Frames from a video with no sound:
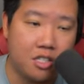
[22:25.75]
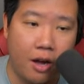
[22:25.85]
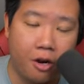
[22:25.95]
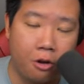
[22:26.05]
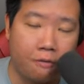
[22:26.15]
so
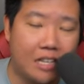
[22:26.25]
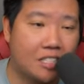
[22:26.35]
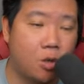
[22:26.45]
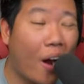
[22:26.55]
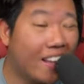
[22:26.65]
I don't know if
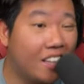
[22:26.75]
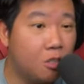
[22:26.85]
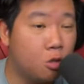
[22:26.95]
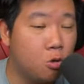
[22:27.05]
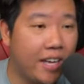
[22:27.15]
that's the right thing
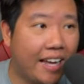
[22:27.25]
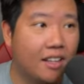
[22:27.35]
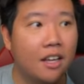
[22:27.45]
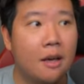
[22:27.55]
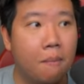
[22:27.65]
to do yet,
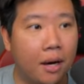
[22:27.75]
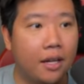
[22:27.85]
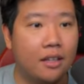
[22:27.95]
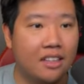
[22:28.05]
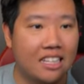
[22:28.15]

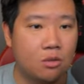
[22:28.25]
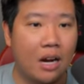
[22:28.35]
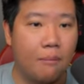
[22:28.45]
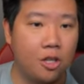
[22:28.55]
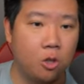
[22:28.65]
but that's what
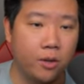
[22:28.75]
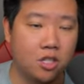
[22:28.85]
I've been doing.